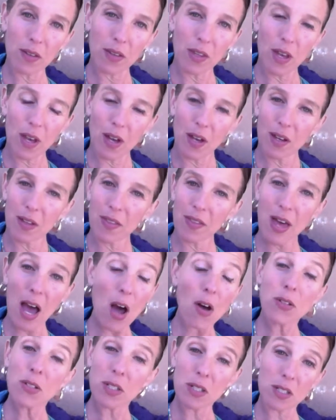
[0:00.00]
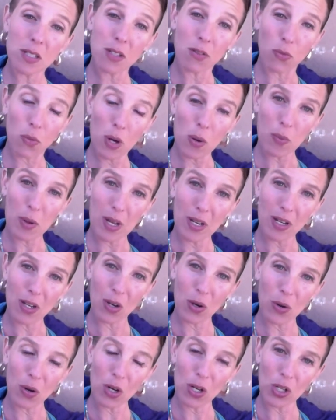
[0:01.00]
the thousands of women
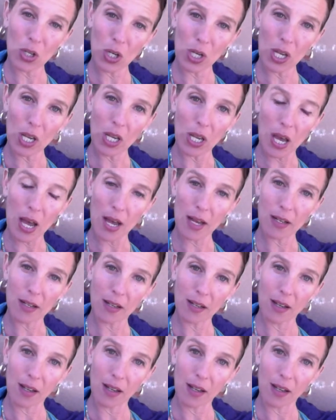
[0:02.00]
who are looking at